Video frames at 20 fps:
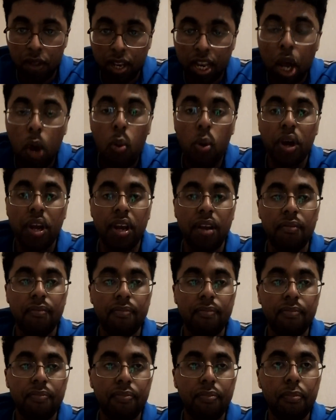networking,
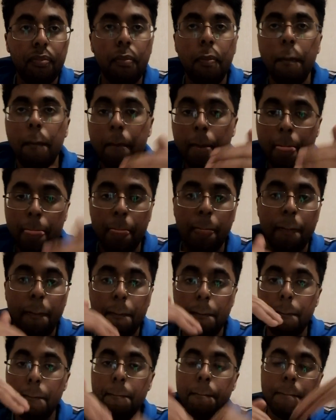
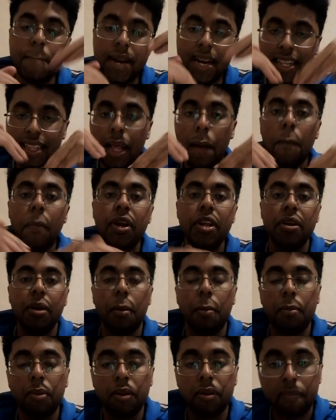building that money
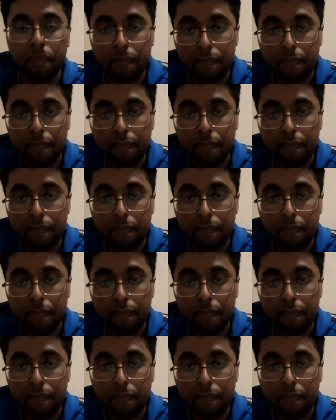up.